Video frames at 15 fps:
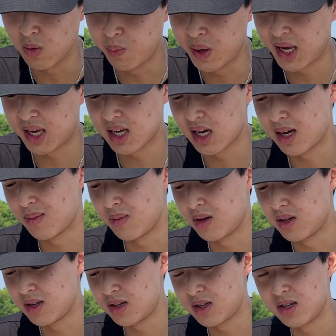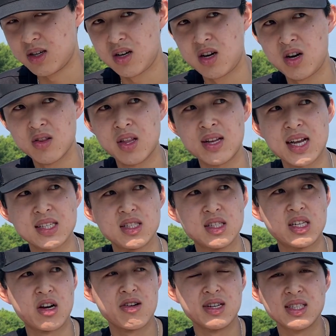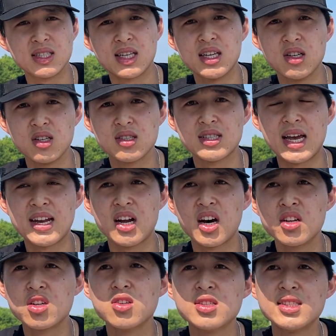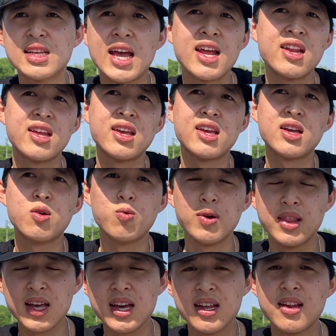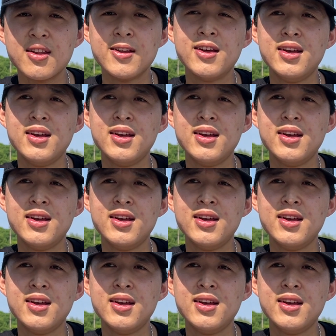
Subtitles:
pick up all the necessary skills and understanding within